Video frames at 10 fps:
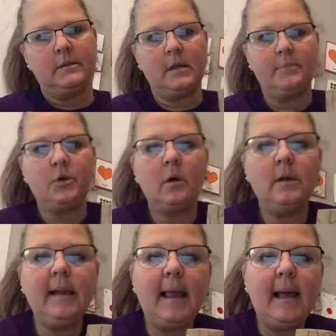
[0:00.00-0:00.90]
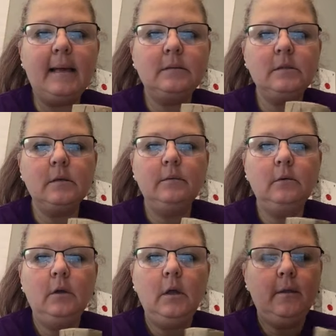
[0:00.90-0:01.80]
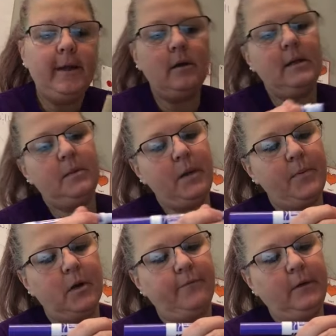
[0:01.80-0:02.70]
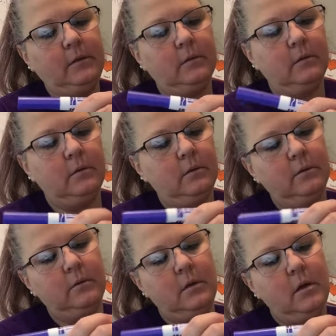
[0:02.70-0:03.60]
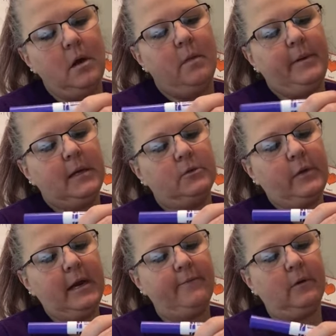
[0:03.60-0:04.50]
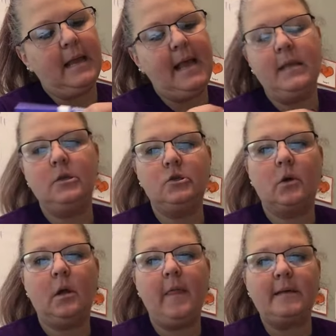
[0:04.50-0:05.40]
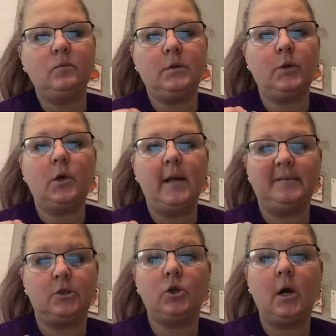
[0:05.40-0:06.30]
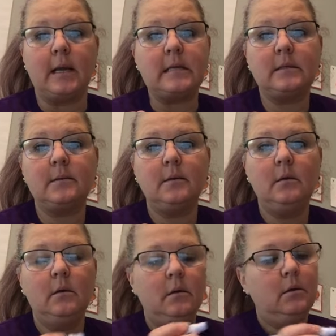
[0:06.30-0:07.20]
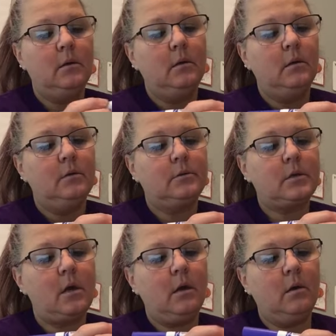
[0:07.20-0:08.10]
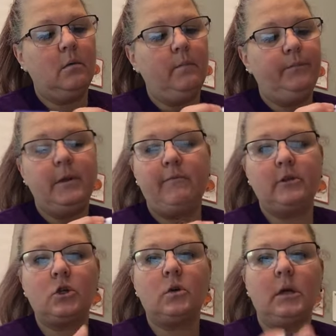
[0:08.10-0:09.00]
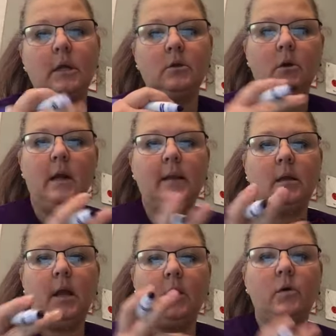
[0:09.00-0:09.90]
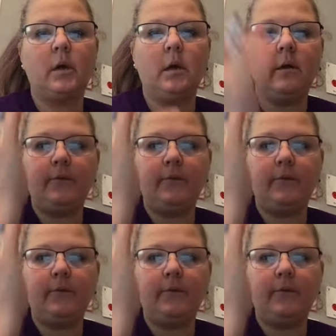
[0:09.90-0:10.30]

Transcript: See, I'm drawing lines. They don't have to be perfect because whatever line you draw, that's what they're going to have to trace. So if it's crooked, they're going to have to cut crooked.